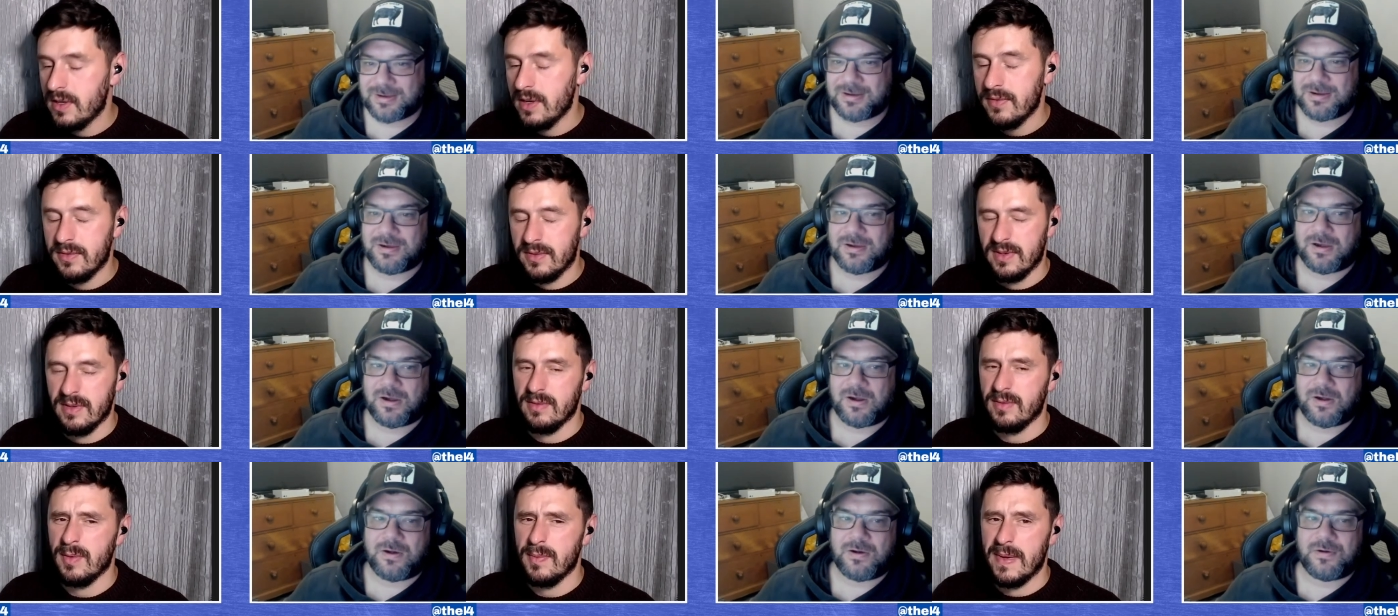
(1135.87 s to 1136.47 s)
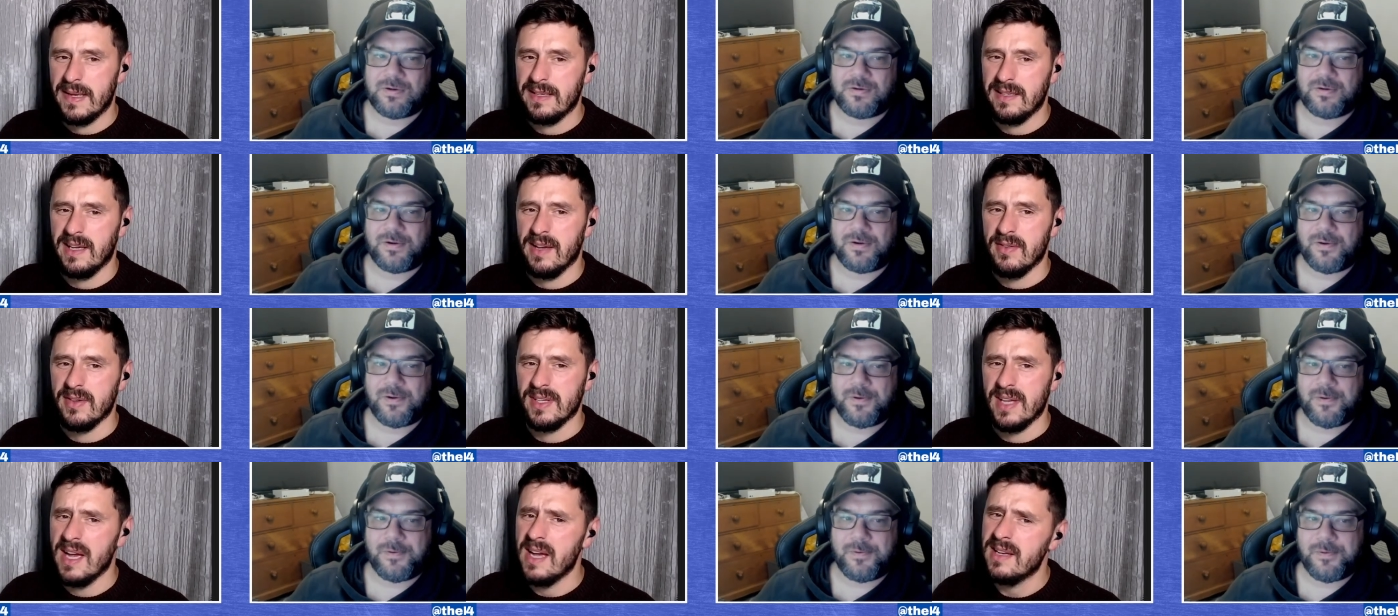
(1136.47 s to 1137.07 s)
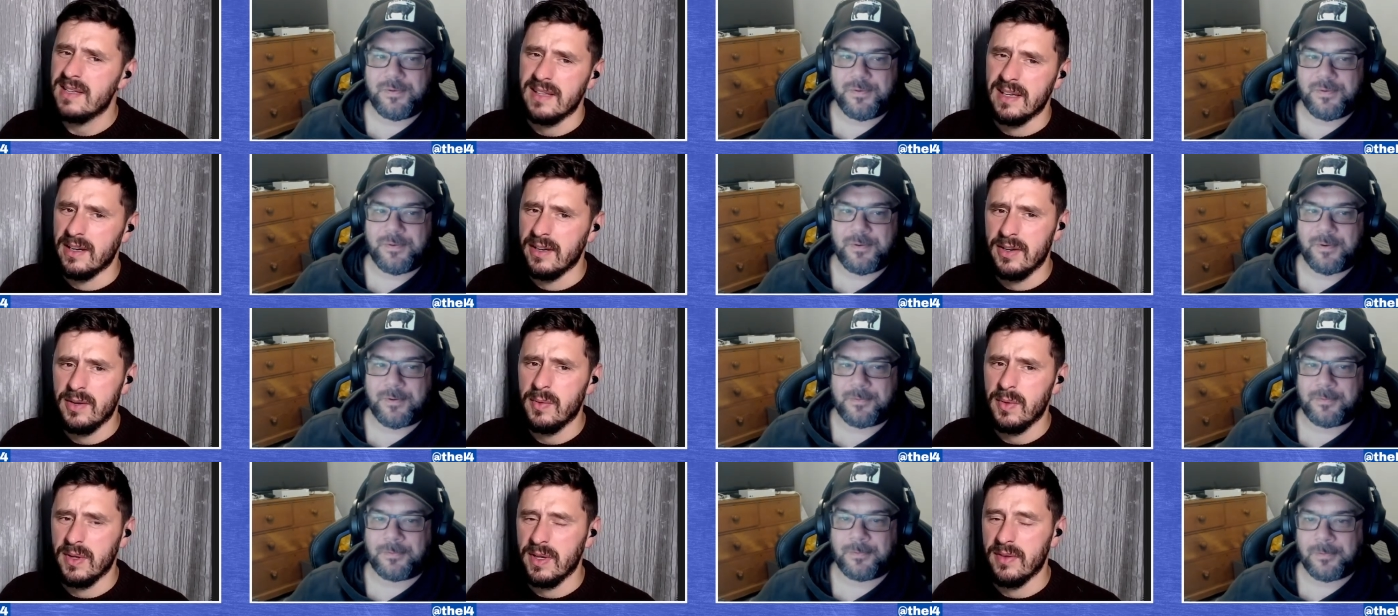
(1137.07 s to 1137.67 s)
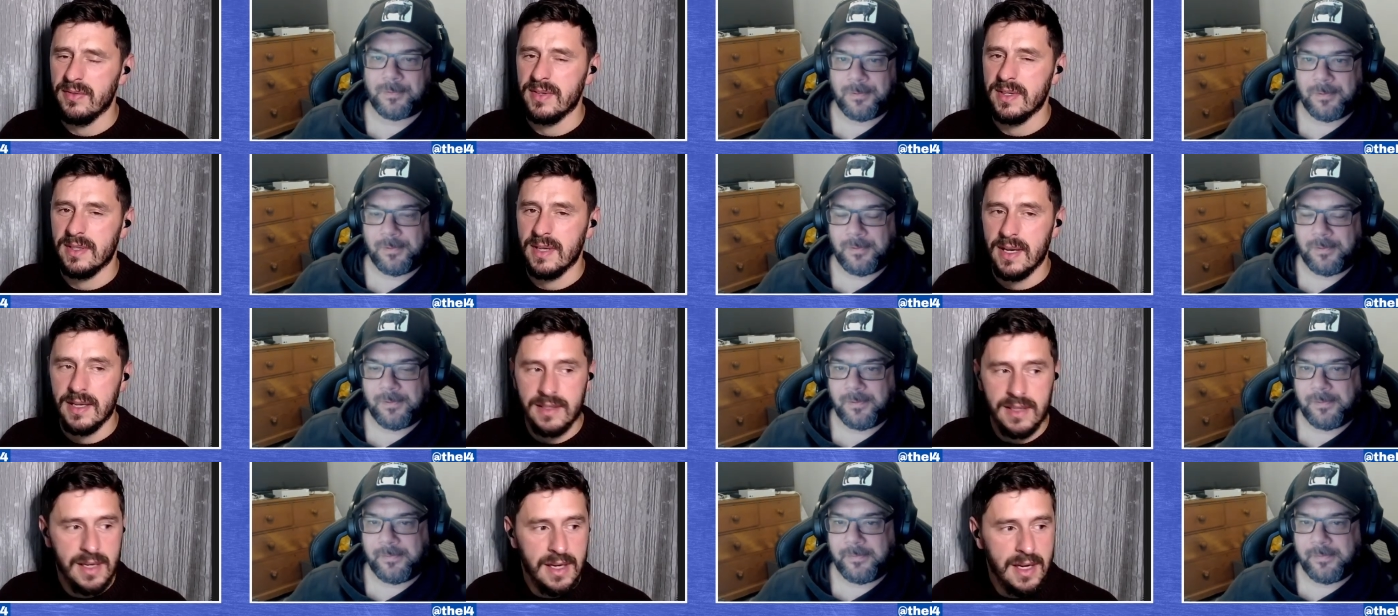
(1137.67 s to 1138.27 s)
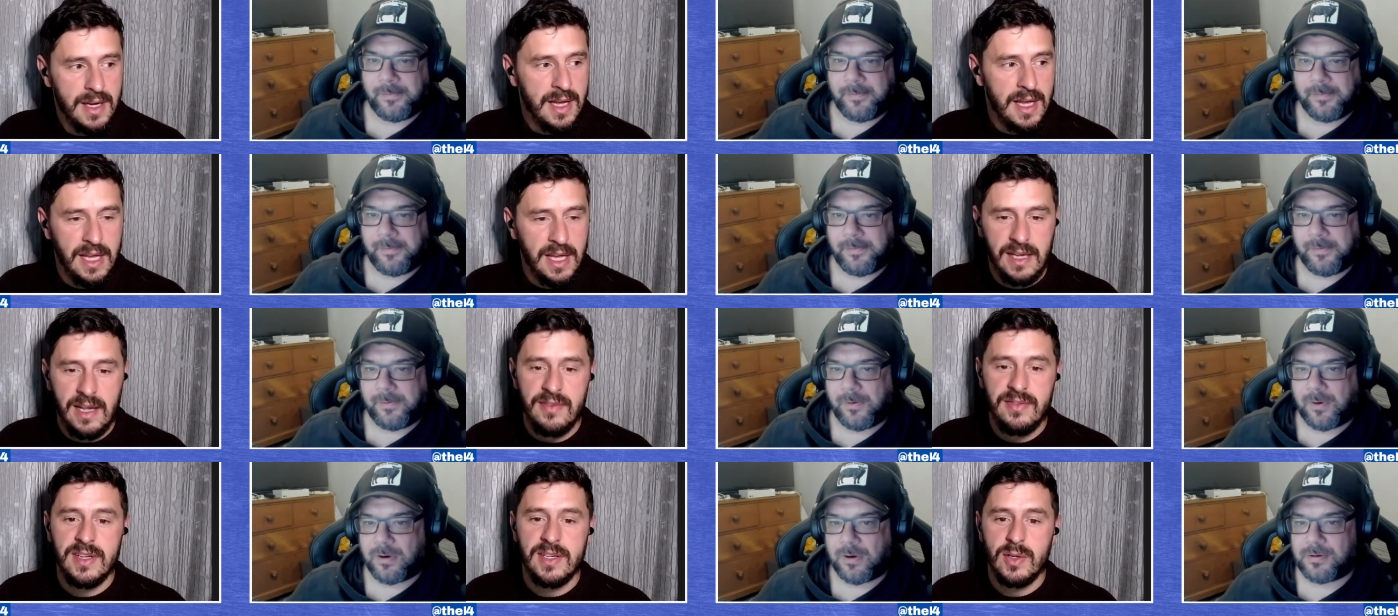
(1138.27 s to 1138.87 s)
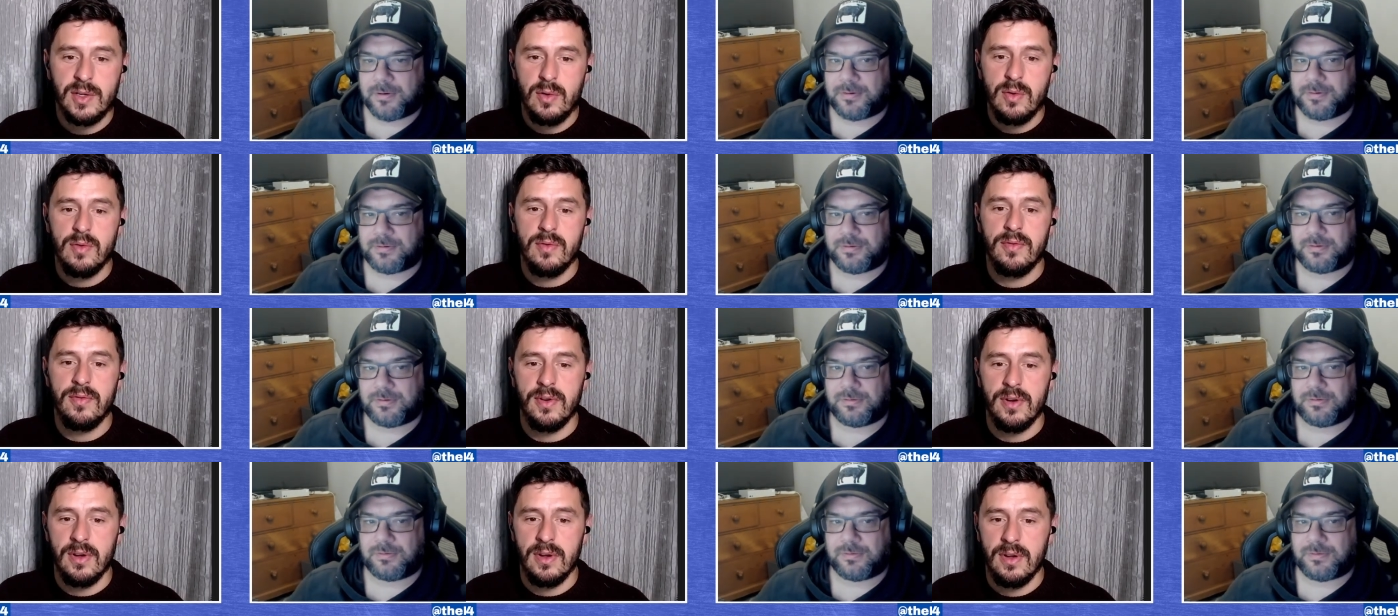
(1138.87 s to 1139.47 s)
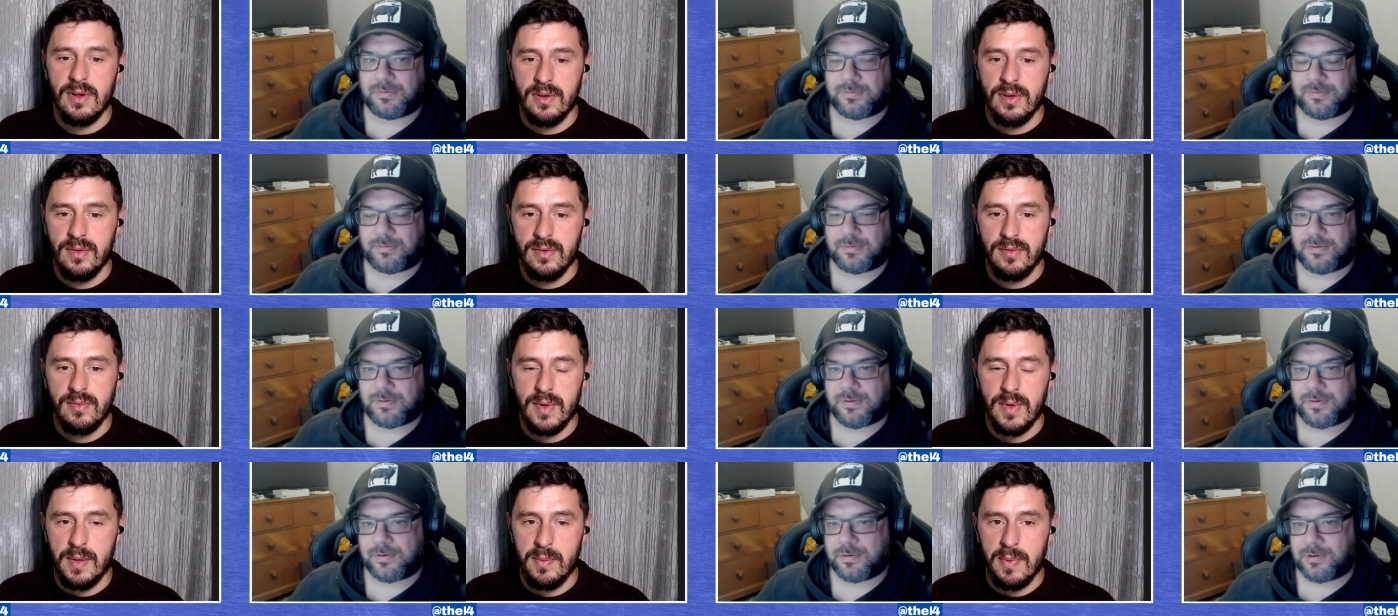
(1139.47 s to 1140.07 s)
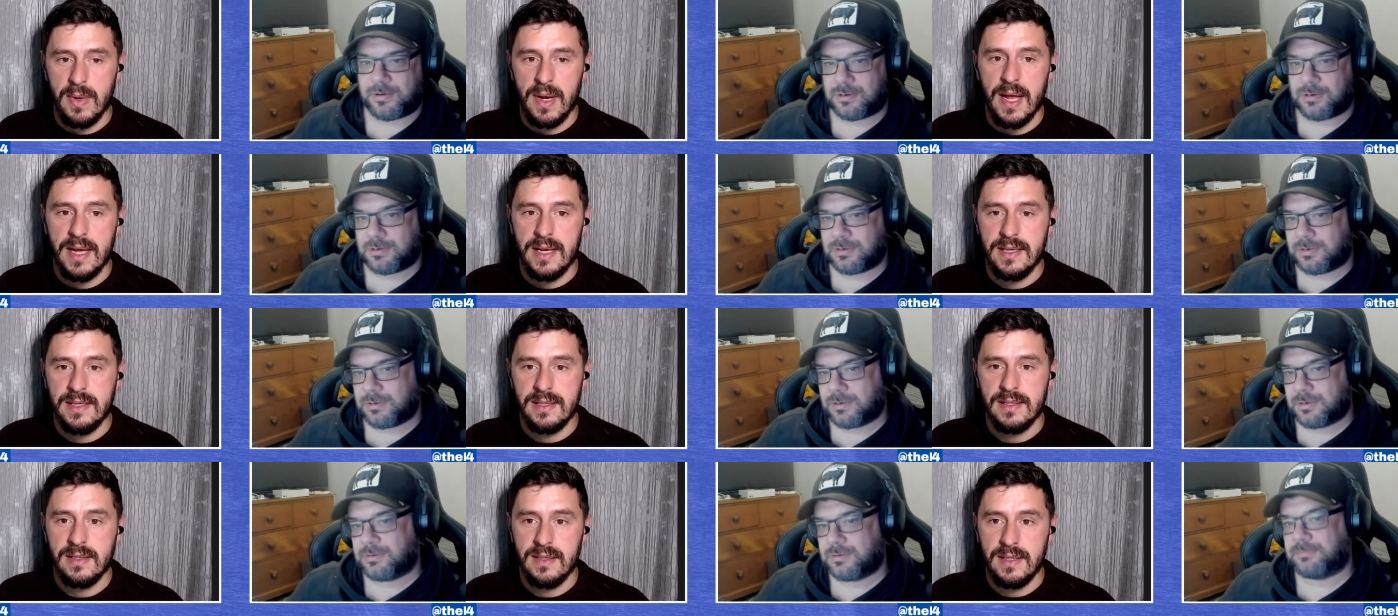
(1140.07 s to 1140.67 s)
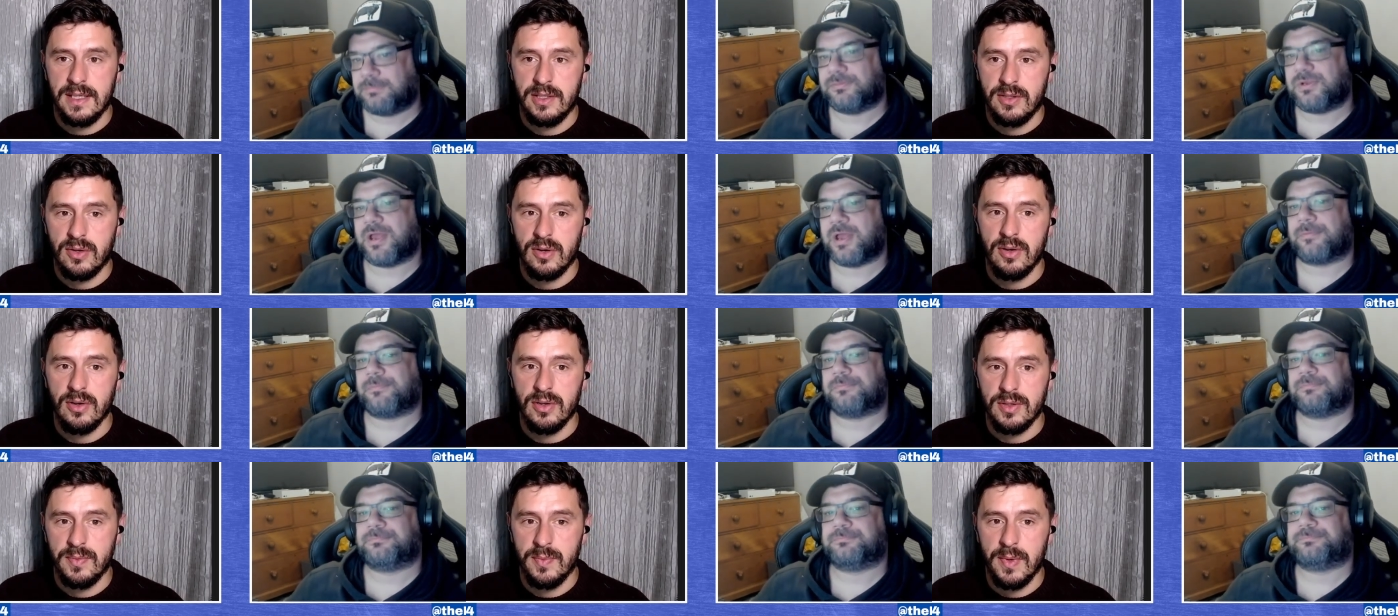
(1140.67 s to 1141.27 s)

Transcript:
Speaker 1: give. I'm about to give his ass. Then I don't know why he gives his ass. He gives his all for when he plays and he tries,